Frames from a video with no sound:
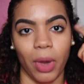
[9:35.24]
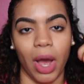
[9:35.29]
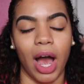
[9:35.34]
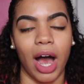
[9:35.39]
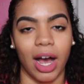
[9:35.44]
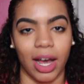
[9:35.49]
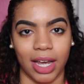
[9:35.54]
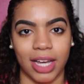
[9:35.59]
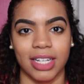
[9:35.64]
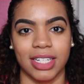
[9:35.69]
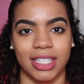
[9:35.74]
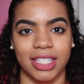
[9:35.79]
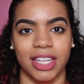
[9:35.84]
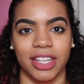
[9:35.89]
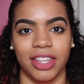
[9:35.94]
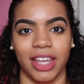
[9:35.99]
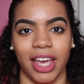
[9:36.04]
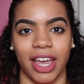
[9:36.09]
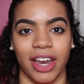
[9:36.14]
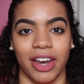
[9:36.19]
I'll conceal
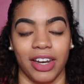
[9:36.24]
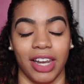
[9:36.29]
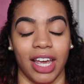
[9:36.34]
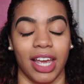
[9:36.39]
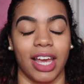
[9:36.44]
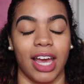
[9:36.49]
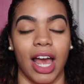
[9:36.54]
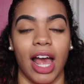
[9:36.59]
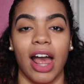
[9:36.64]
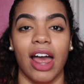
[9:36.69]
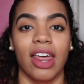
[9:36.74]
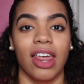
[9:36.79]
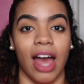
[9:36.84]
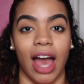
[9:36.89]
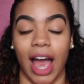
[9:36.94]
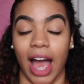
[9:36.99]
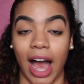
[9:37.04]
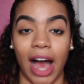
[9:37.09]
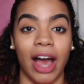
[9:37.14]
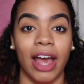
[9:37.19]
the hair. Like,
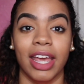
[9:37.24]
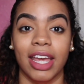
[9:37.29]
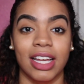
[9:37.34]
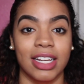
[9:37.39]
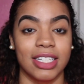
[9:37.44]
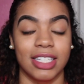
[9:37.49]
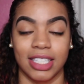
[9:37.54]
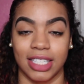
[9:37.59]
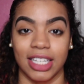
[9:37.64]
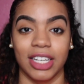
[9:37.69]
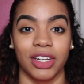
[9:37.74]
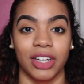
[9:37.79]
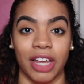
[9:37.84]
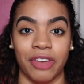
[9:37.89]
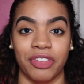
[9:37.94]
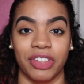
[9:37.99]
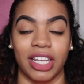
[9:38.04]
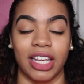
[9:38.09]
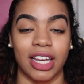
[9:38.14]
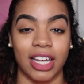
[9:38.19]
I conceal
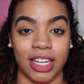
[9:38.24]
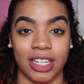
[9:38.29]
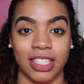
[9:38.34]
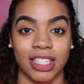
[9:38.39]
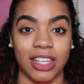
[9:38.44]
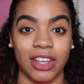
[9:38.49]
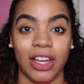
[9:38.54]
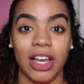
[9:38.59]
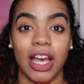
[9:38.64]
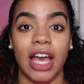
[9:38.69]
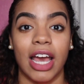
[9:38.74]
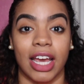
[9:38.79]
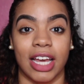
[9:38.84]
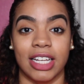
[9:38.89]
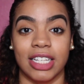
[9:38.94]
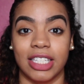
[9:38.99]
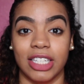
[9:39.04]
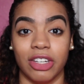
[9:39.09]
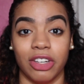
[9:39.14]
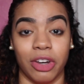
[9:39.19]
everything.
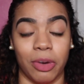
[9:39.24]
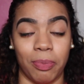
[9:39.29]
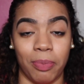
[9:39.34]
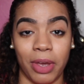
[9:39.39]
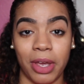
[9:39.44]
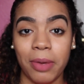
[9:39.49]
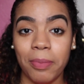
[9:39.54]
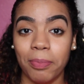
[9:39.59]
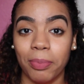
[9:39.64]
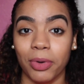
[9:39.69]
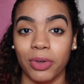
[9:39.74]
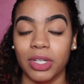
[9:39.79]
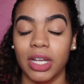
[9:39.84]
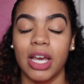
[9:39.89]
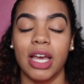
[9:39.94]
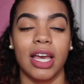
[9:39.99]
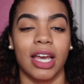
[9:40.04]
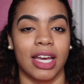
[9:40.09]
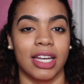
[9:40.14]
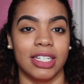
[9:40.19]
Conceal your pimples,
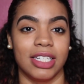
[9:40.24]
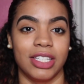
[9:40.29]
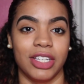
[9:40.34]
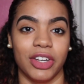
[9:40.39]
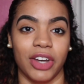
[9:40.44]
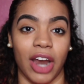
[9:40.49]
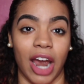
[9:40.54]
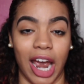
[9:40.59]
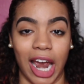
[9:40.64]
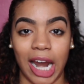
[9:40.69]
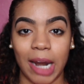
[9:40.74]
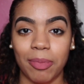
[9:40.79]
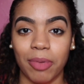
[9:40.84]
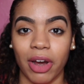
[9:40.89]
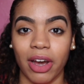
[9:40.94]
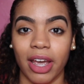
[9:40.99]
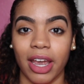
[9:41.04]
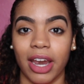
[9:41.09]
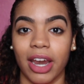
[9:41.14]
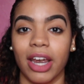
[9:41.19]
conceal your
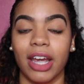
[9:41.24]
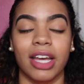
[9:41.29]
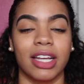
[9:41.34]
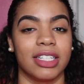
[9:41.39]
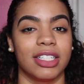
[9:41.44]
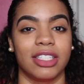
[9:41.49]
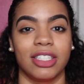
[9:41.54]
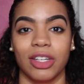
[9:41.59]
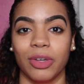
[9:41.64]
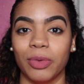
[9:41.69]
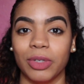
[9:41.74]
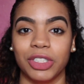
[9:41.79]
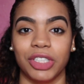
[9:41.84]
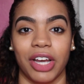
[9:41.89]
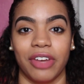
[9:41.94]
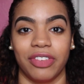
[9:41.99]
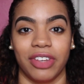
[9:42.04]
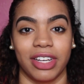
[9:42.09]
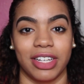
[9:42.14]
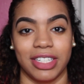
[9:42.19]
eyebrow hair, conceal what you
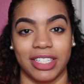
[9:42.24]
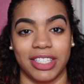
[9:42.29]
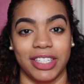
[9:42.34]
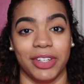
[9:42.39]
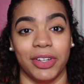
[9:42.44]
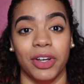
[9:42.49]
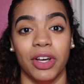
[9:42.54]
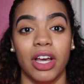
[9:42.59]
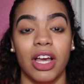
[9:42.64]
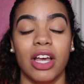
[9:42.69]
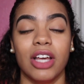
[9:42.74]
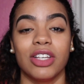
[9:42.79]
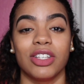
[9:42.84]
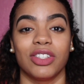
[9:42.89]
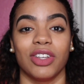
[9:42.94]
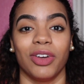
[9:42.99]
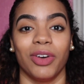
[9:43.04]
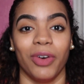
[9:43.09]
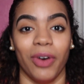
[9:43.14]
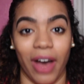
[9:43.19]
have to conceal.
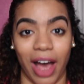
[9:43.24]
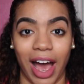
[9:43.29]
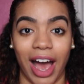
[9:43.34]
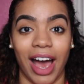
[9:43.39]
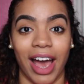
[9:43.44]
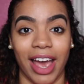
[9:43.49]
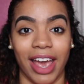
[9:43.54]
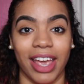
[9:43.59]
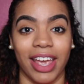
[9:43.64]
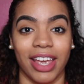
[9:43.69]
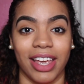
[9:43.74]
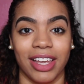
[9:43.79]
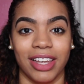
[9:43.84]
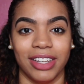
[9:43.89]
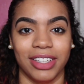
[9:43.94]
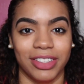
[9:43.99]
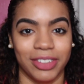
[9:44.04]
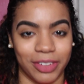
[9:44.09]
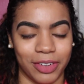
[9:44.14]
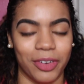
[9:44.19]
So
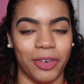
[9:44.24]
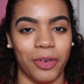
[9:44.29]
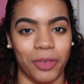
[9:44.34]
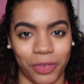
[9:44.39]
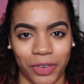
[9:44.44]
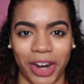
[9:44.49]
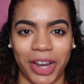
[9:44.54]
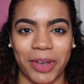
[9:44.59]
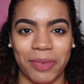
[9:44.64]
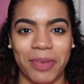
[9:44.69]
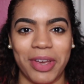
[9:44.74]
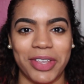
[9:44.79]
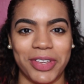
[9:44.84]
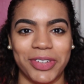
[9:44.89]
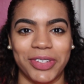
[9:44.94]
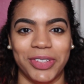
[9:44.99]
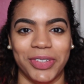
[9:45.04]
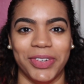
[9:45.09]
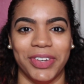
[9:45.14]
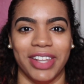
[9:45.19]
I recommend
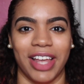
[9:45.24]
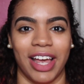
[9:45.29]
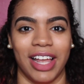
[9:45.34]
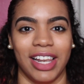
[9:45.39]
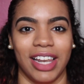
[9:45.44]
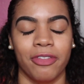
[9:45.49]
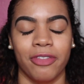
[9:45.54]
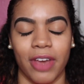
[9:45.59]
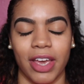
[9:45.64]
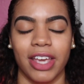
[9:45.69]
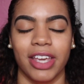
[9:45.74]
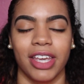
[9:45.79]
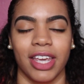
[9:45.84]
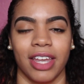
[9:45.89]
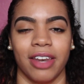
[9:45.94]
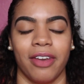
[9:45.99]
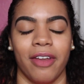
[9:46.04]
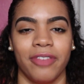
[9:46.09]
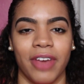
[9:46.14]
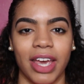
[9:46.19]
you doing that. Fake
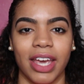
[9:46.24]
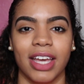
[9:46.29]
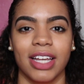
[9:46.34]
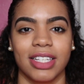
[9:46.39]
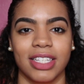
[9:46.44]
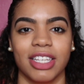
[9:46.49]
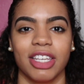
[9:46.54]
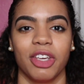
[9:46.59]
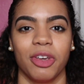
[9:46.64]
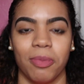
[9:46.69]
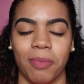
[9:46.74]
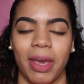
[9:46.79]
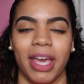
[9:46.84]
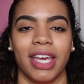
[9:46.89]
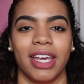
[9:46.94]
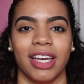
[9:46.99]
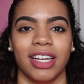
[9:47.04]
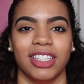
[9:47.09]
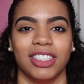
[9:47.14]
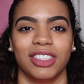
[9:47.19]
it till you
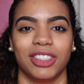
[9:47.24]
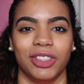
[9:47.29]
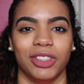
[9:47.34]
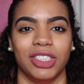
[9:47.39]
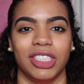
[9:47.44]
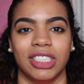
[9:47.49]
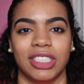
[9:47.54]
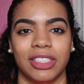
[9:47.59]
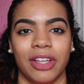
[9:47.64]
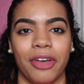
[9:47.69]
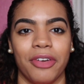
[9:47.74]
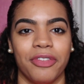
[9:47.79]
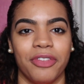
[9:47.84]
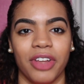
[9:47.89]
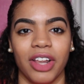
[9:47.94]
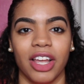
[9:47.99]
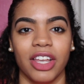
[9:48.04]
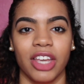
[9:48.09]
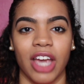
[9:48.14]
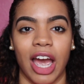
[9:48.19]
make it. So just
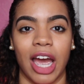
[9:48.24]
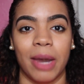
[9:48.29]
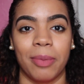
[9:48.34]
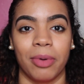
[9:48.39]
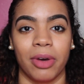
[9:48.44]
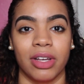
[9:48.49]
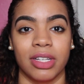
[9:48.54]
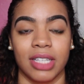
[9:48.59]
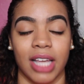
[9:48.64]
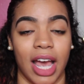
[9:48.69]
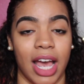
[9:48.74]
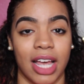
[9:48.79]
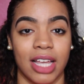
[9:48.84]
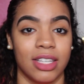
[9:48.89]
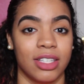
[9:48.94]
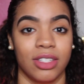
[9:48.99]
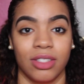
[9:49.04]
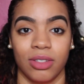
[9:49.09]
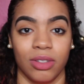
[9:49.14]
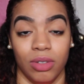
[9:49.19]
fill in your eyebrows
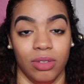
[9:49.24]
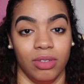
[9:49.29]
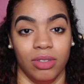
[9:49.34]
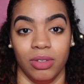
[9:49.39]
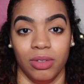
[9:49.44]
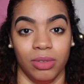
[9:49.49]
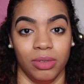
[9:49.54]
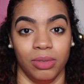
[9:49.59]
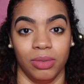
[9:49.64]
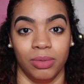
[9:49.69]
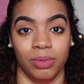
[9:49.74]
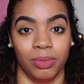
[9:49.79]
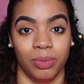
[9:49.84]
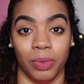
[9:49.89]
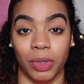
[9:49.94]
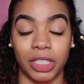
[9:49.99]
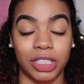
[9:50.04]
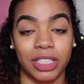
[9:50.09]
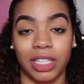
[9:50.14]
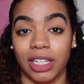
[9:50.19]
as you
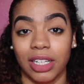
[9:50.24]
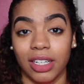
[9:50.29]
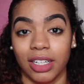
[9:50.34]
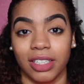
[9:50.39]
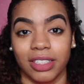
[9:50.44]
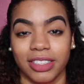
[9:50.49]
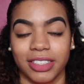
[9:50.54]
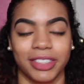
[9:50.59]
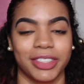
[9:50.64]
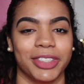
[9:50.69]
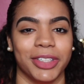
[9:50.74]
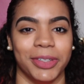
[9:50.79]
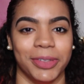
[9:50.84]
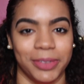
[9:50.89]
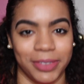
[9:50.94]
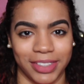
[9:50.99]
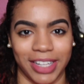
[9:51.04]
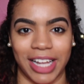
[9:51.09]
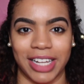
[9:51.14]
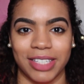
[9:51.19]
wish it looked. So
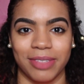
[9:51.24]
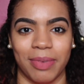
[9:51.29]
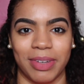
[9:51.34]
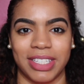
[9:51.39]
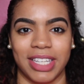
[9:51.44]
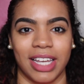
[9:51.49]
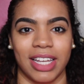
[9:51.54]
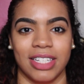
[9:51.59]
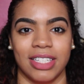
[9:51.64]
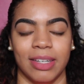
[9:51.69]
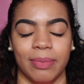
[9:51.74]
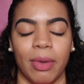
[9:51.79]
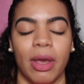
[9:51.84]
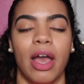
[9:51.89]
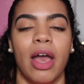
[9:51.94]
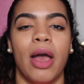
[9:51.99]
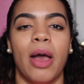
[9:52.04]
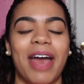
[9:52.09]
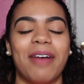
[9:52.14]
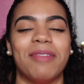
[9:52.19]
that's my second tip.
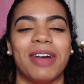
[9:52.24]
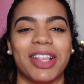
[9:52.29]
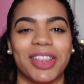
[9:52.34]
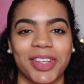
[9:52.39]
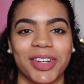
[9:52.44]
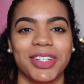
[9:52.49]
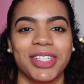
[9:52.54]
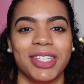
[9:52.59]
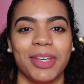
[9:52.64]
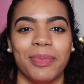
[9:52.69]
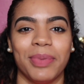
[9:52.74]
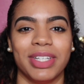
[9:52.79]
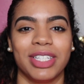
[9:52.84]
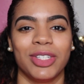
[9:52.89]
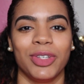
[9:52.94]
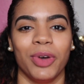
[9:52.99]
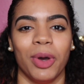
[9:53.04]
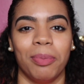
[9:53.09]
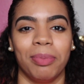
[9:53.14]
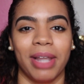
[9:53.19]
My third tip is
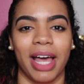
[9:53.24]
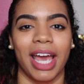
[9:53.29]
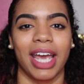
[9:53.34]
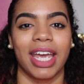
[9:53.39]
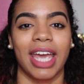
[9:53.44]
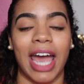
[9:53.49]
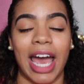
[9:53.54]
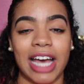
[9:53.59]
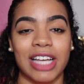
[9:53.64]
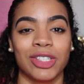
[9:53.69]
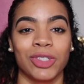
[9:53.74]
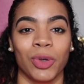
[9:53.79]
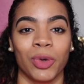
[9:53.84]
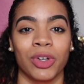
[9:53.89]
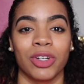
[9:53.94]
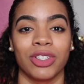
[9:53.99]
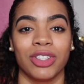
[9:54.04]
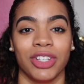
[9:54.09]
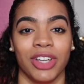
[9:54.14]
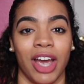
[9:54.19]
to apply castor
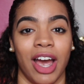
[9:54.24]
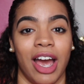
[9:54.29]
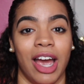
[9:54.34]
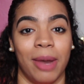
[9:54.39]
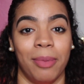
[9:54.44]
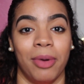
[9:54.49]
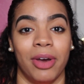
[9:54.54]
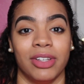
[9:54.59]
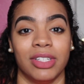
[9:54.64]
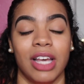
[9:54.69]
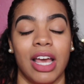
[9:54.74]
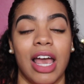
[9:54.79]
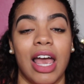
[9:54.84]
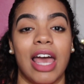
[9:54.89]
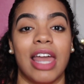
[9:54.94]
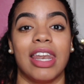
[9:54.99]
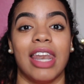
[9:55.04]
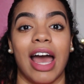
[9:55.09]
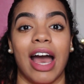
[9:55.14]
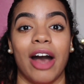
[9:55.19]
oil to your eyebrows.
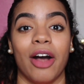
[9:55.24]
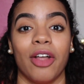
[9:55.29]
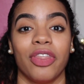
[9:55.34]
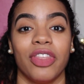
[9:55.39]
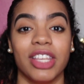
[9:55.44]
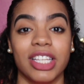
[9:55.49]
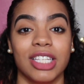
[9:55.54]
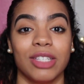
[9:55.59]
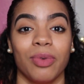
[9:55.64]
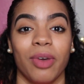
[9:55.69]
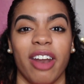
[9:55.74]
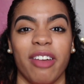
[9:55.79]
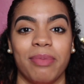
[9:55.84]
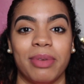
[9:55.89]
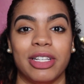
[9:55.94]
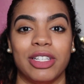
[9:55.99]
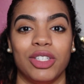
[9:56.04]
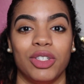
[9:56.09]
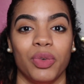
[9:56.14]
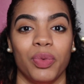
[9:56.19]
Now this is what I've
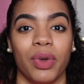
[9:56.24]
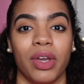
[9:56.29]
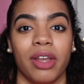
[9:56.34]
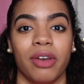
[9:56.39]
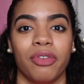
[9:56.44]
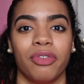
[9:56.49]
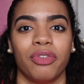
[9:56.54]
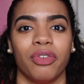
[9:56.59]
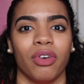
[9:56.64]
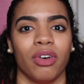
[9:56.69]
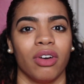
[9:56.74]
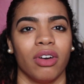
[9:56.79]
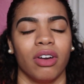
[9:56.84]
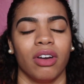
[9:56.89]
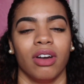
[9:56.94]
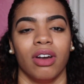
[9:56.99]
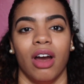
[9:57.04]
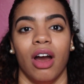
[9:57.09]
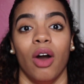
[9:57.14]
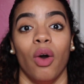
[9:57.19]
been doing
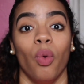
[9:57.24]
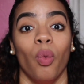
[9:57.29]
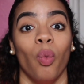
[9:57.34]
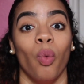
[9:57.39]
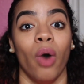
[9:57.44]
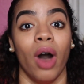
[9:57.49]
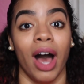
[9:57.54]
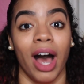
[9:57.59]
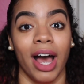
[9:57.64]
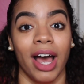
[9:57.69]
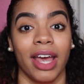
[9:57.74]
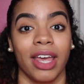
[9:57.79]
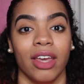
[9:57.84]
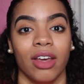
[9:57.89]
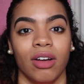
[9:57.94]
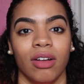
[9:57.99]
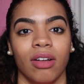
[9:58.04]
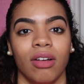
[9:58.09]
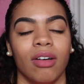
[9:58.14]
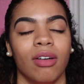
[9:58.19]
for a
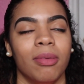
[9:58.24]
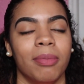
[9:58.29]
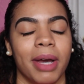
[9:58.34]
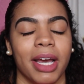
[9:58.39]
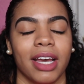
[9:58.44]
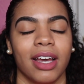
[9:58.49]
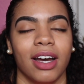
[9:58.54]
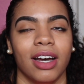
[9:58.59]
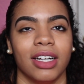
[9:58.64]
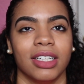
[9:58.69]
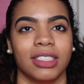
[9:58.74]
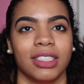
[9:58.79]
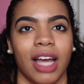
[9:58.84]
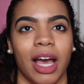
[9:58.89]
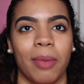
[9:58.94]
while. Oh my gosh.